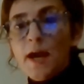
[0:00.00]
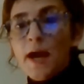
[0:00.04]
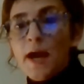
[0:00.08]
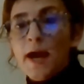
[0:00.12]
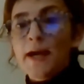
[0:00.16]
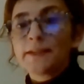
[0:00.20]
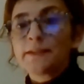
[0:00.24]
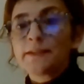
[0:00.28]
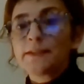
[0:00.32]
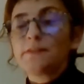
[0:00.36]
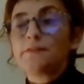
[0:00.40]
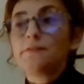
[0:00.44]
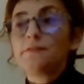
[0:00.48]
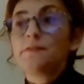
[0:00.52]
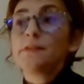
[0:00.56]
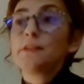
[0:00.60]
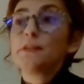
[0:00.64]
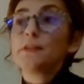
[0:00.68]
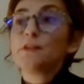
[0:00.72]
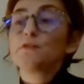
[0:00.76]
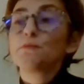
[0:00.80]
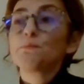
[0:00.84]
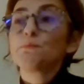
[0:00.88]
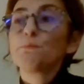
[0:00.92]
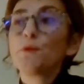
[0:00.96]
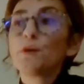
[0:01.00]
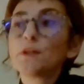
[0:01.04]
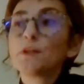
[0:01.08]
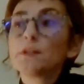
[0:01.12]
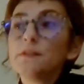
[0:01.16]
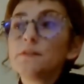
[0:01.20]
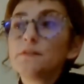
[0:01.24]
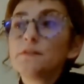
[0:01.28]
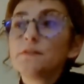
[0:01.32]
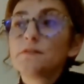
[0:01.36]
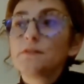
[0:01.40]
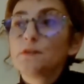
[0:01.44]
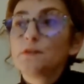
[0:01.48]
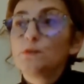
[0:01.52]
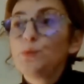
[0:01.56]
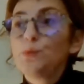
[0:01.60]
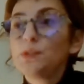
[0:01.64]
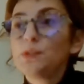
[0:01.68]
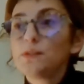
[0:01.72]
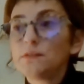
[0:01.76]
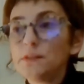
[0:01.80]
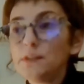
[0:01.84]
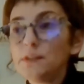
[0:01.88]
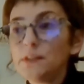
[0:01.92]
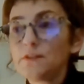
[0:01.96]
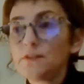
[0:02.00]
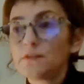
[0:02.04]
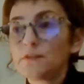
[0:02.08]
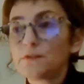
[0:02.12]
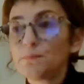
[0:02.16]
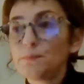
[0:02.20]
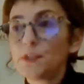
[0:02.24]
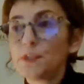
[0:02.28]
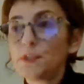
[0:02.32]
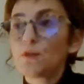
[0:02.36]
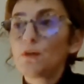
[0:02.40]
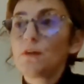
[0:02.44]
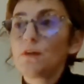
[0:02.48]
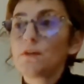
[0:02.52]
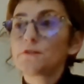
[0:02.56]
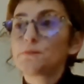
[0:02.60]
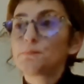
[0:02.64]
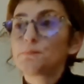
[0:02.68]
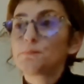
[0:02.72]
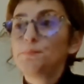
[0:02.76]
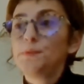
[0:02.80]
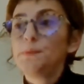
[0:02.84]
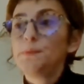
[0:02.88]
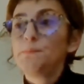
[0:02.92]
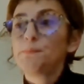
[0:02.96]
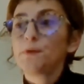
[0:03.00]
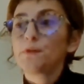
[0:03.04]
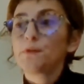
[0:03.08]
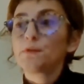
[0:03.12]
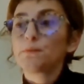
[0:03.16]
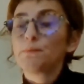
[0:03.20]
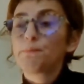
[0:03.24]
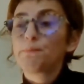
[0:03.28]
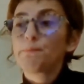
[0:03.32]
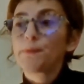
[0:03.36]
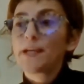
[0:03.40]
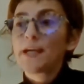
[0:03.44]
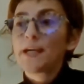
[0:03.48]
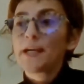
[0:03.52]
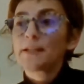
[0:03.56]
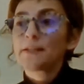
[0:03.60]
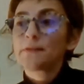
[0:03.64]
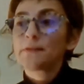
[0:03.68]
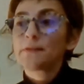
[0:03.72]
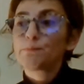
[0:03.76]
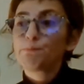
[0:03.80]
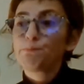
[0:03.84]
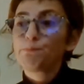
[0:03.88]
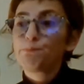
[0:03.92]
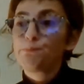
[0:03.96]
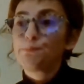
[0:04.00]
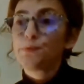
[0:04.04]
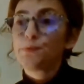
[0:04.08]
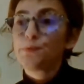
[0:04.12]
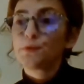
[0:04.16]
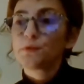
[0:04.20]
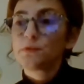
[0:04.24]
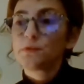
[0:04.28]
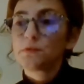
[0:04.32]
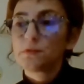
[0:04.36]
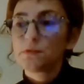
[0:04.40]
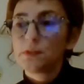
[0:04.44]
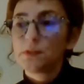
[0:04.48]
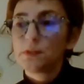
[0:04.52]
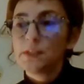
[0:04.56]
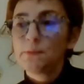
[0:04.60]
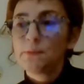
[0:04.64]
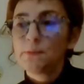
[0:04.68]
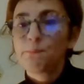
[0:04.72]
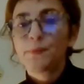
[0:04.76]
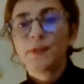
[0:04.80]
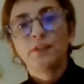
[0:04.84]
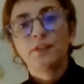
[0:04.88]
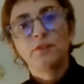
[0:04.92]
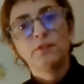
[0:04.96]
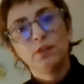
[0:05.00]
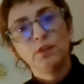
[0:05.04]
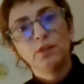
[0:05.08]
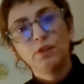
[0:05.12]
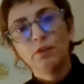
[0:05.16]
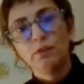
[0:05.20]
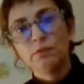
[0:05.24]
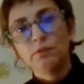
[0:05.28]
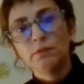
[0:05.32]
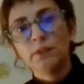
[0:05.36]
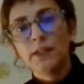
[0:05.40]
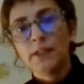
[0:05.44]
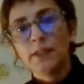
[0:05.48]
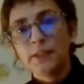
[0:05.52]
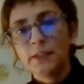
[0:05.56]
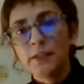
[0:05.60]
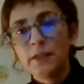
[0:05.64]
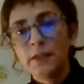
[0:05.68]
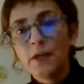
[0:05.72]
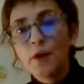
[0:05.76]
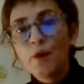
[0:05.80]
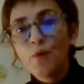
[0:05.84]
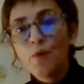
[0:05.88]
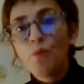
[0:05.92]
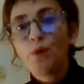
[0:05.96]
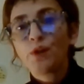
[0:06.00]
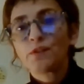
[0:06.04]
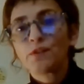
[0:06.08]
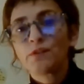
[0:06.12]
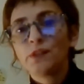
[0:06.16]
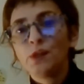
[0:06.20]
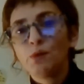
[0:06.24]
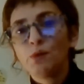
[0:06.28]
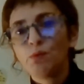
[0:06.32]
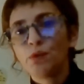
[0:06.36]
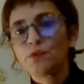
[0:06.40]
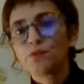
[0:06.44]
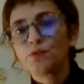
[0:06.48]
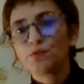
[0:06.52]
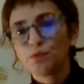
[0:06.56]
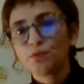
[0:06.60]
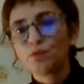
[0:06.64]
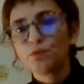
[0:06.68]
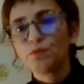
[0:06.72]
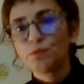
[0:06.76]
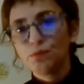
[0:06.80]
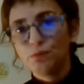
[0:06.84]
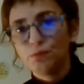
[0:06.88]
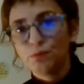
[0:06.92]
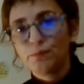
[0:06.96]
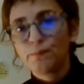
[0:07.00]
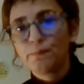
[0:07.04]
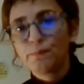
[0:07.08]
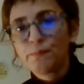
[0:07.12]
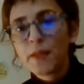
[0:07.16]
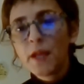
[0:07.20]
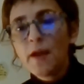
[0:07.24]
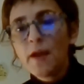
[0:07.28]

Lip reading: And I think it's more easy with this because people can put in practical way what they want to do.